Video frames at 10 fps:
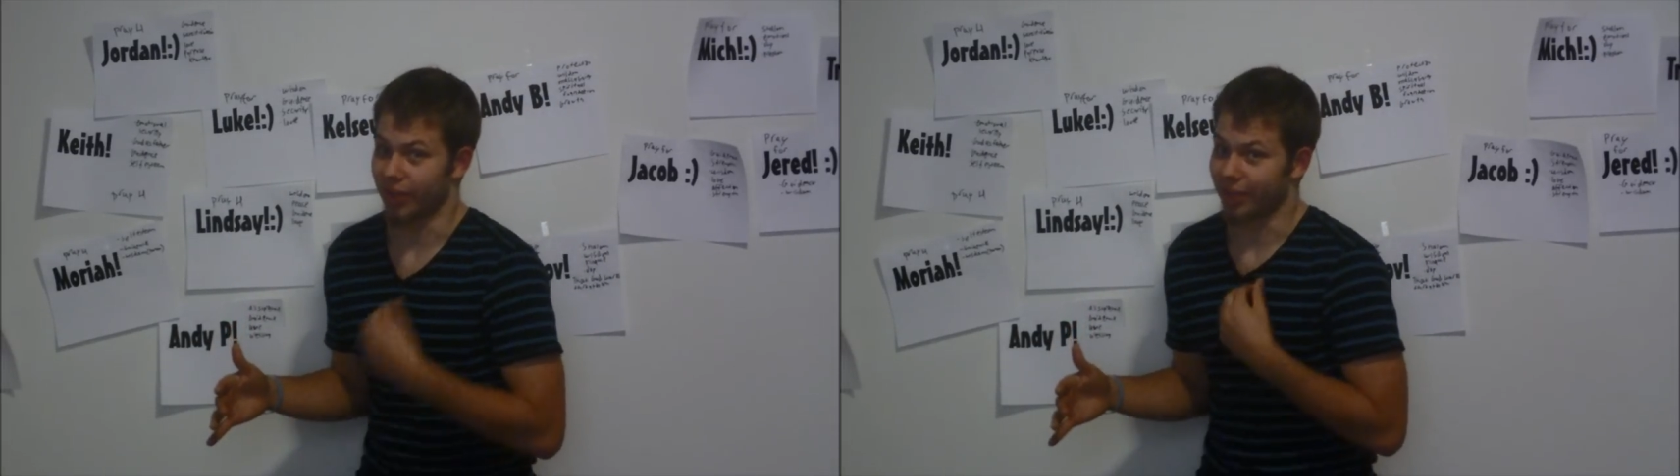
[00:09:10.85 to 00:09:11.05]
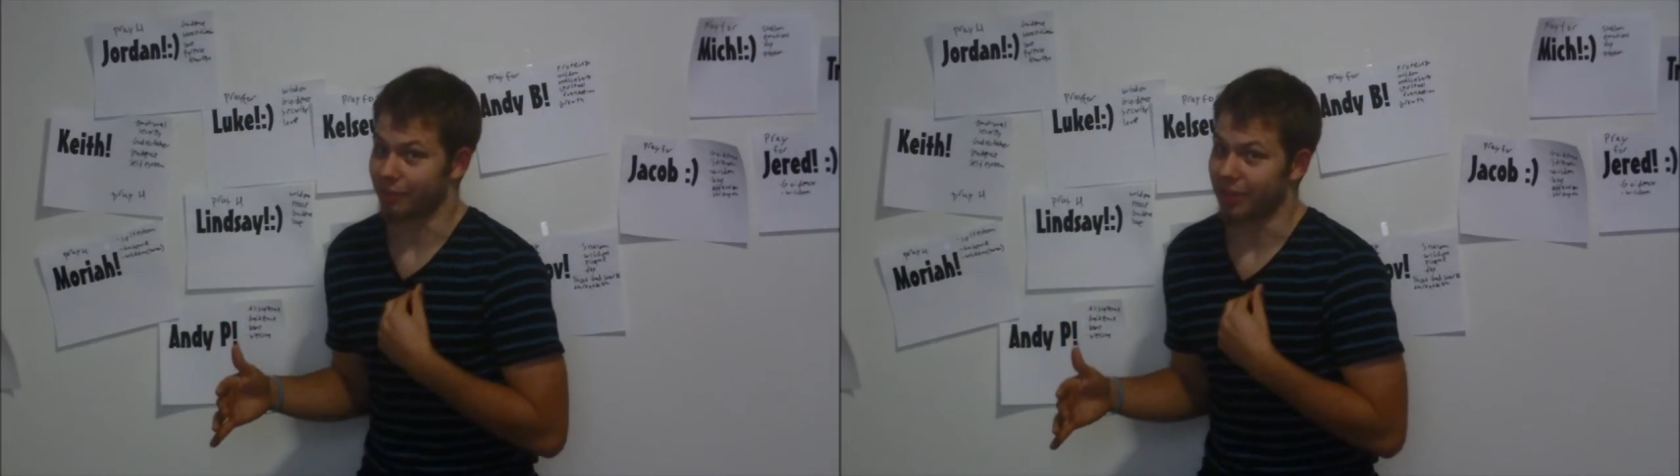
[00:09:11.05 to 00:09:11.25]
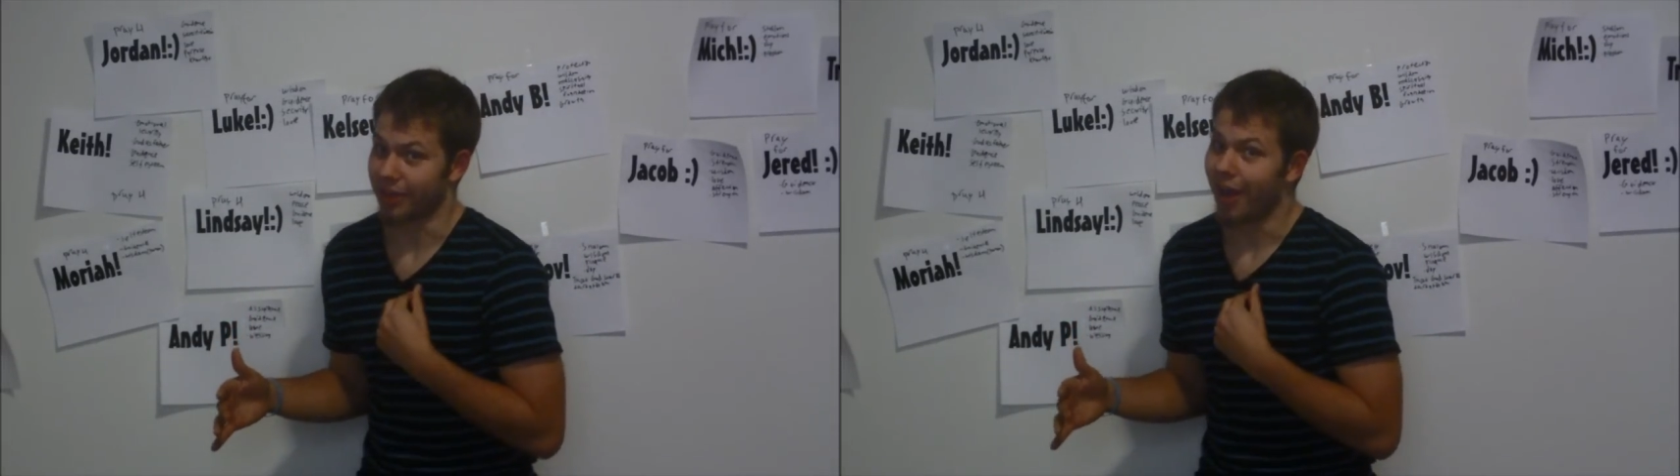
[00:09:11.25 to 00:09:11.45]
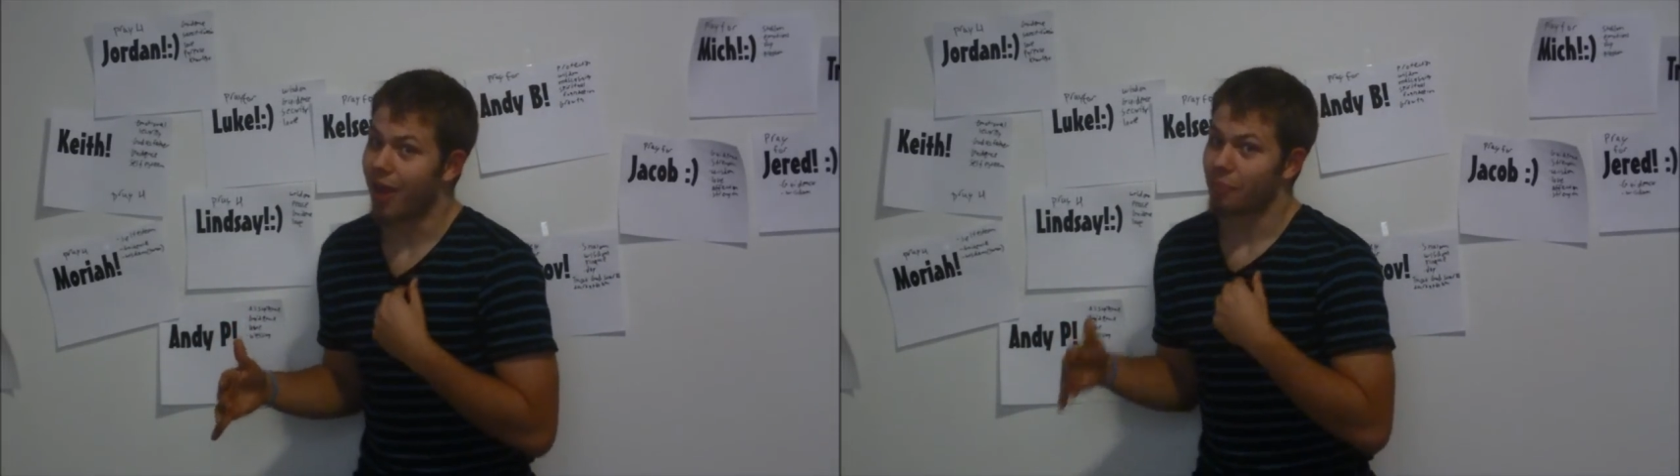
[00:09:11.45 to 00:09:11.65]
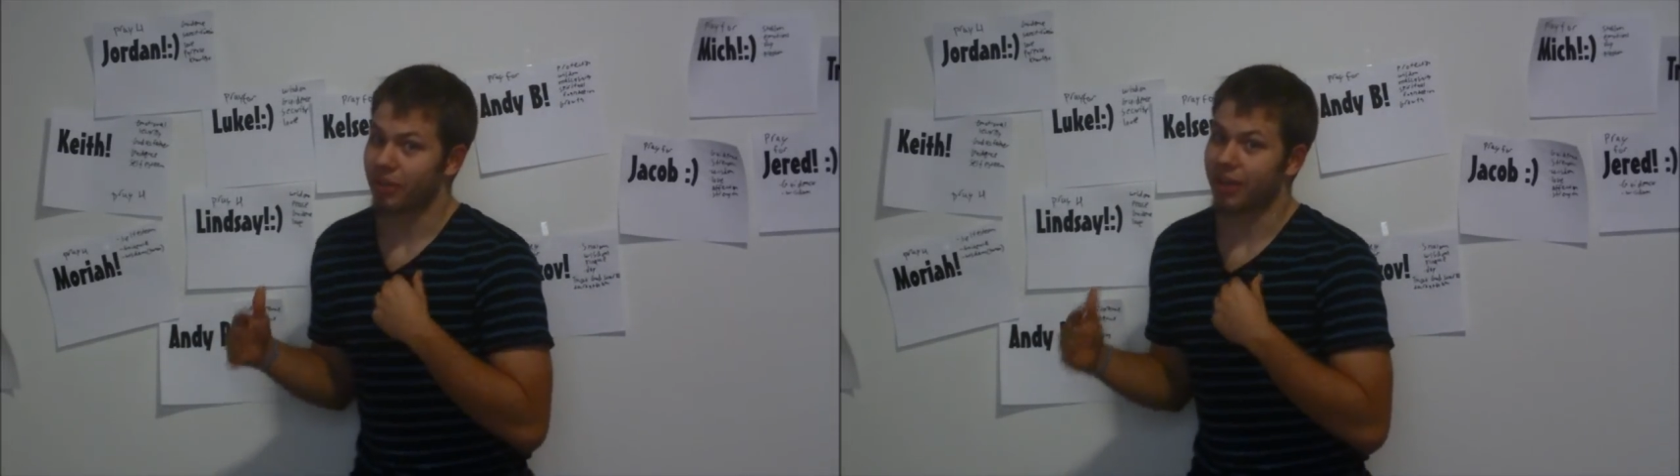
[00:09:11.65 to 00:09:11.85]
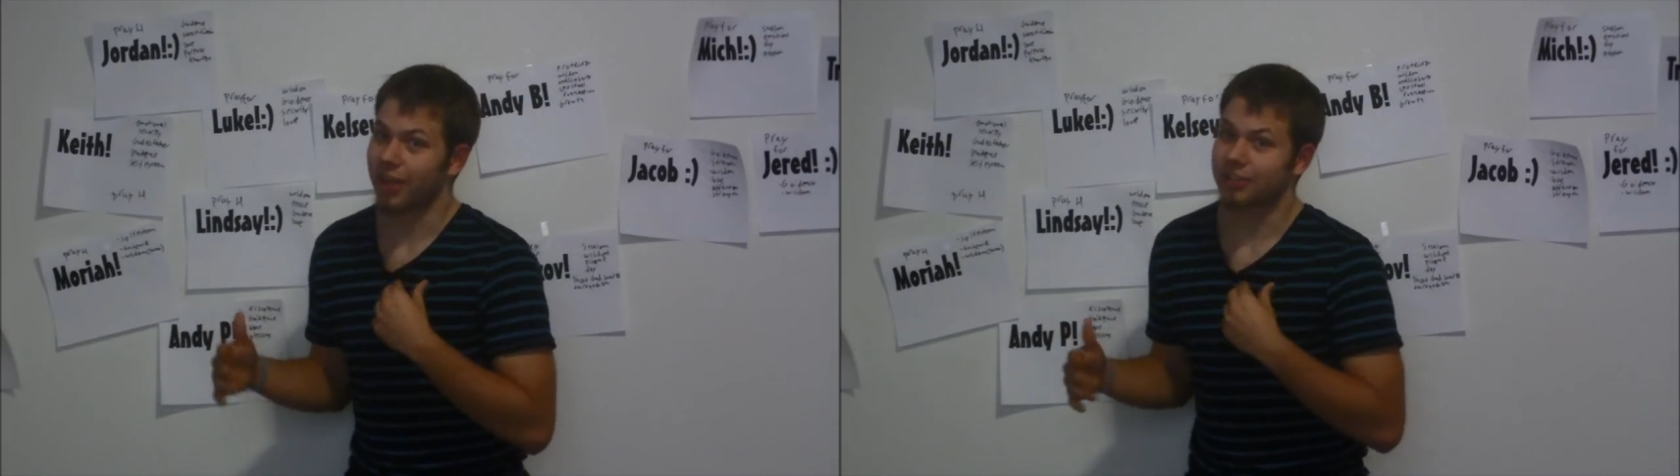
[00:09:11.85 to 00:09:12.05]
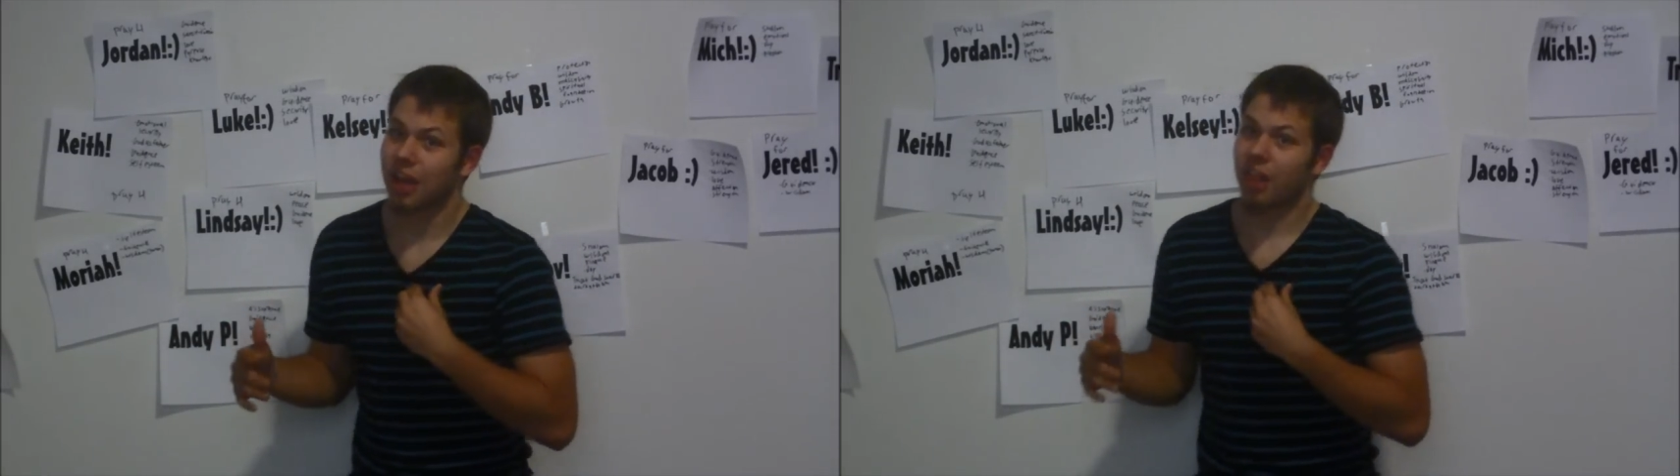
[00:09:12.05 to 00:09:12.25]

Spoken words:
like me. Because